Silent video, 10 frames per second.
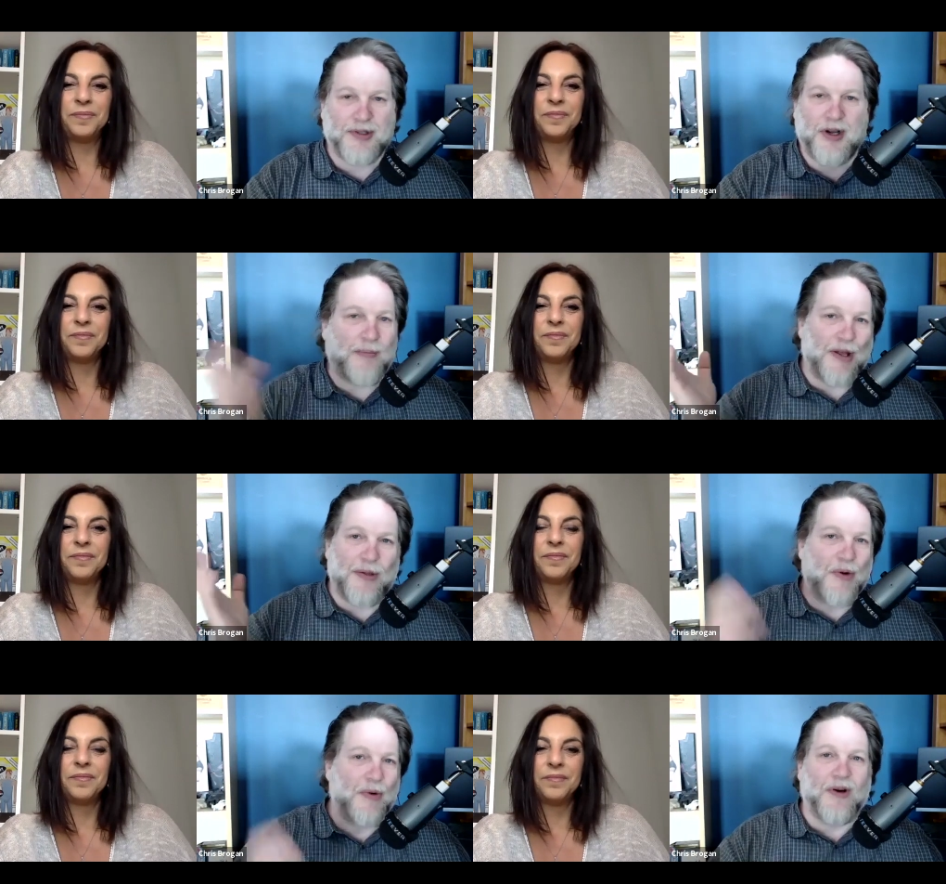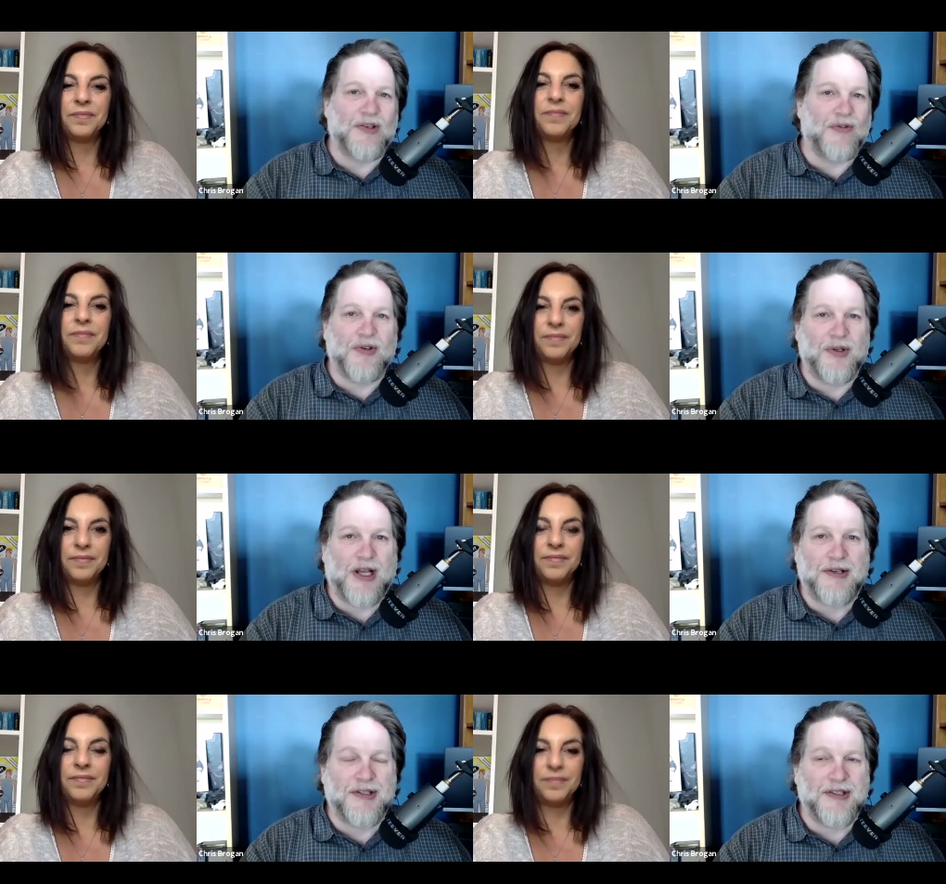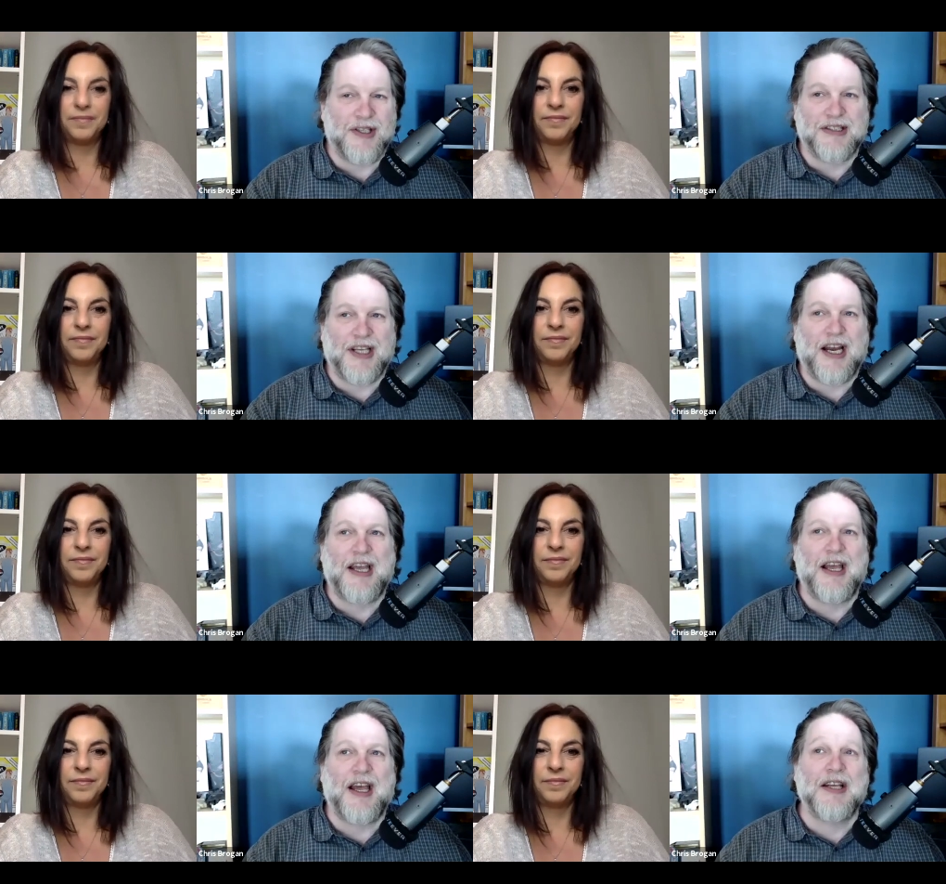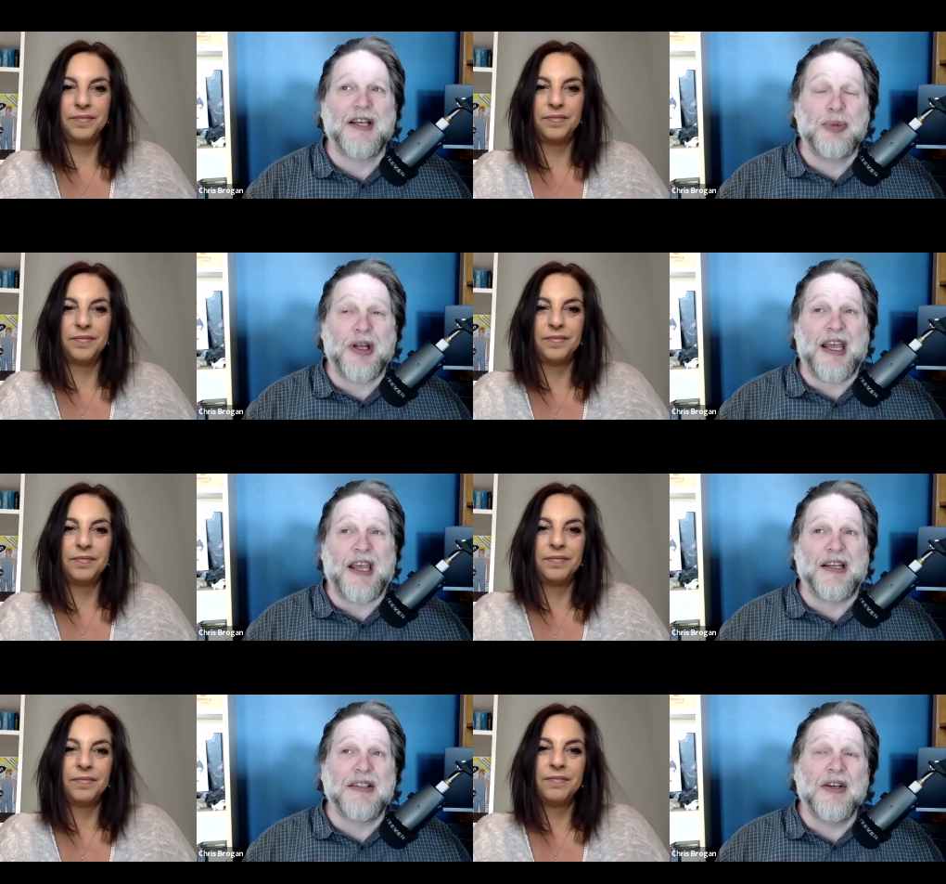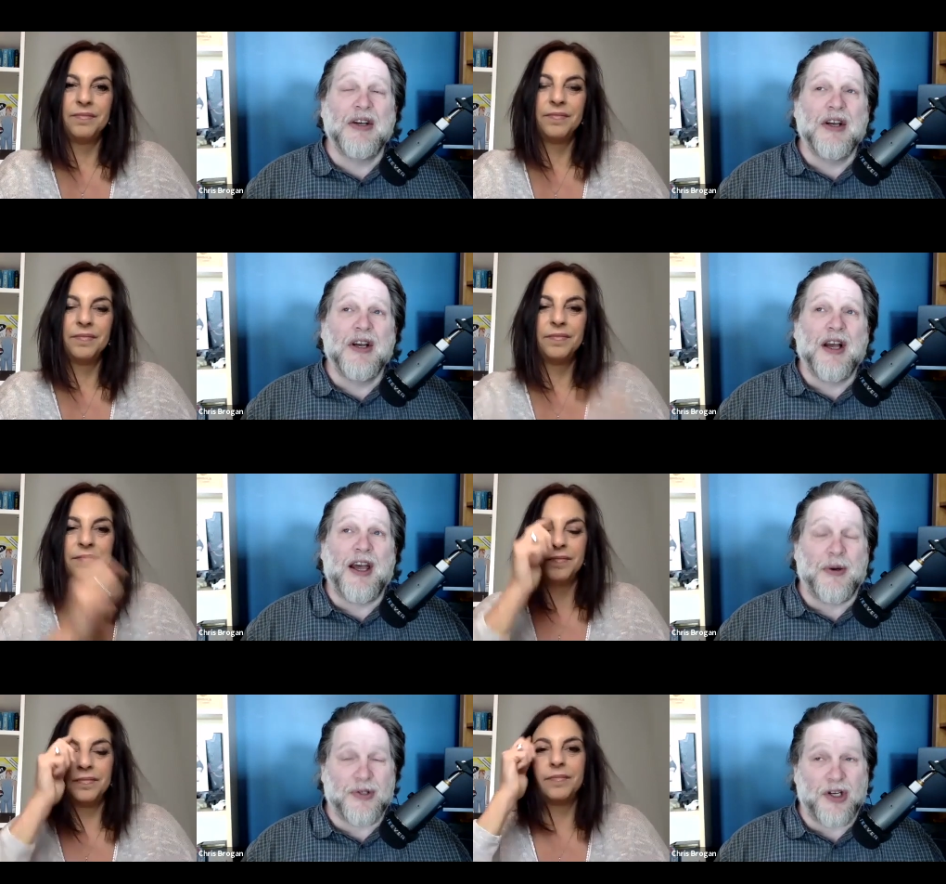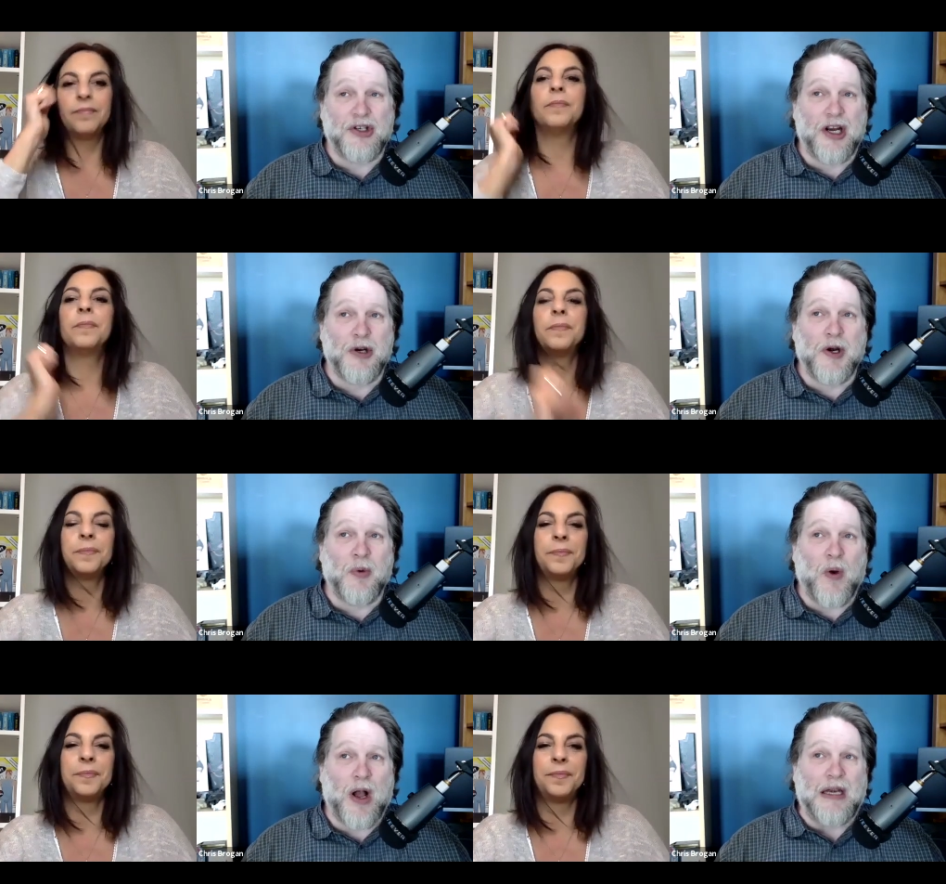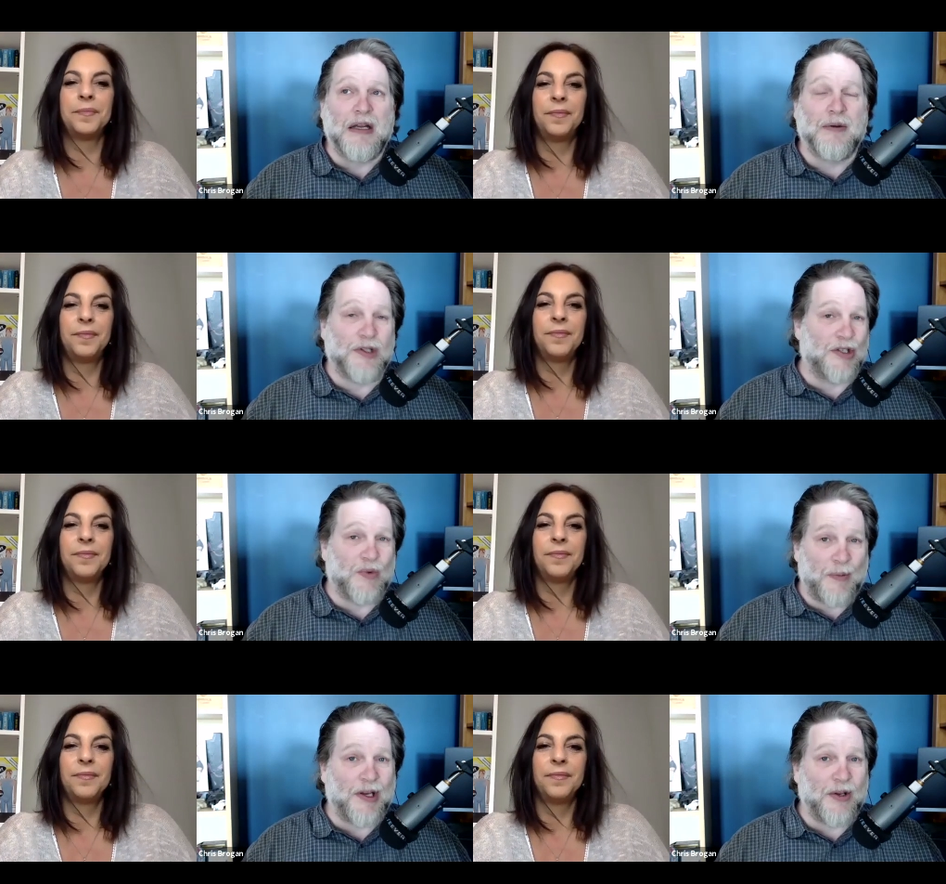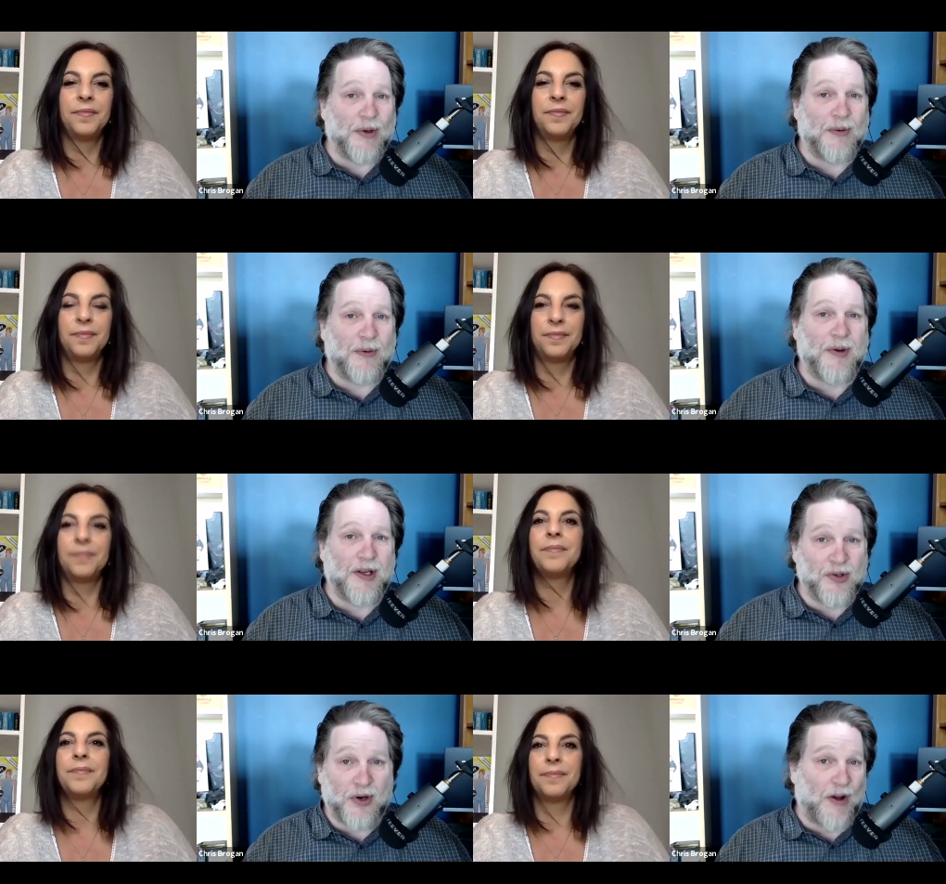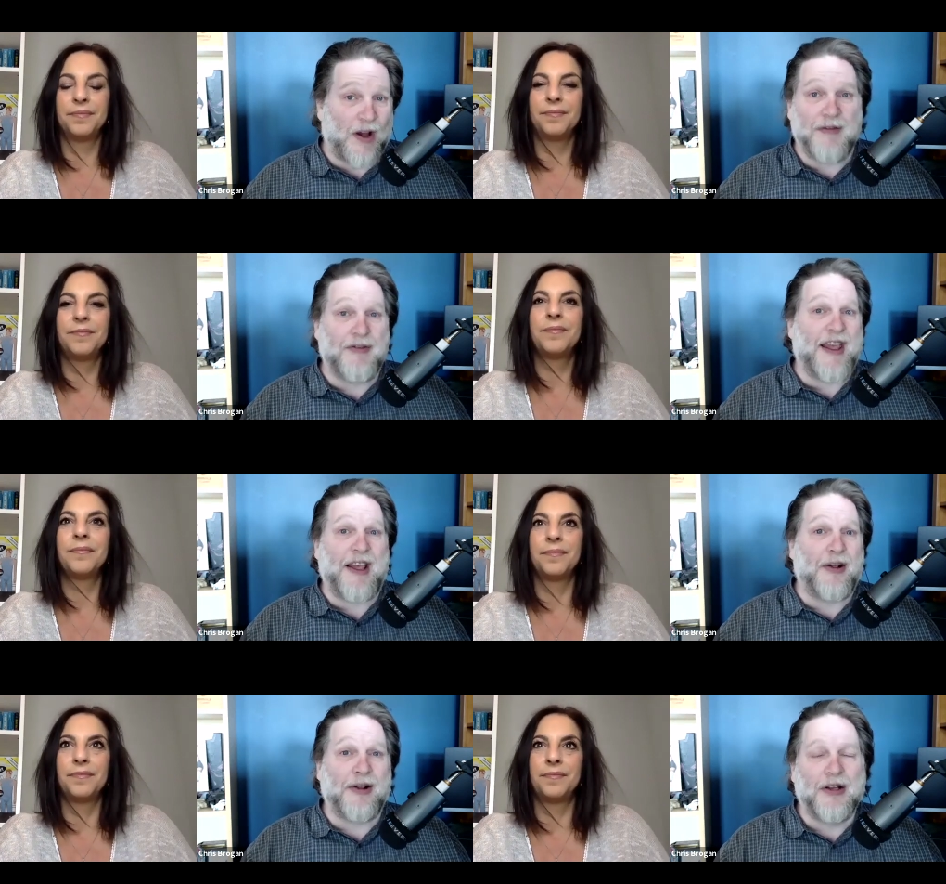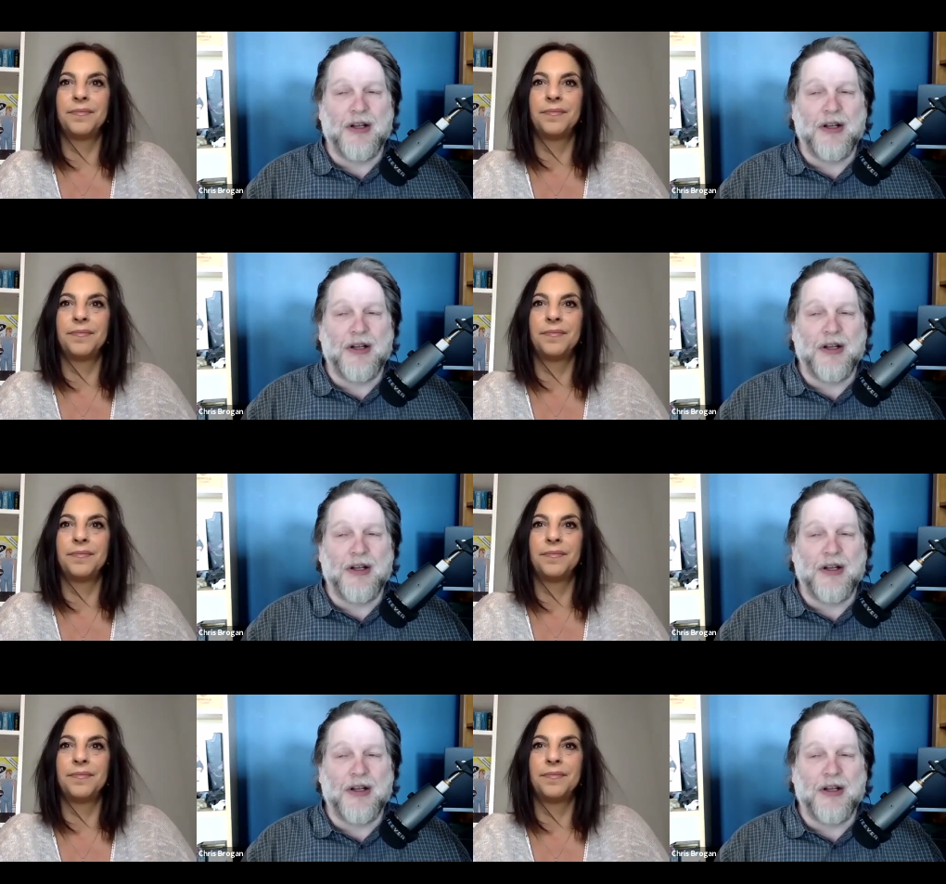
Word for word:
Speaker 1: called My Three Words for two thousand six. And I, I explained, and it was on January first, which is when we do it, where we sort of unveil.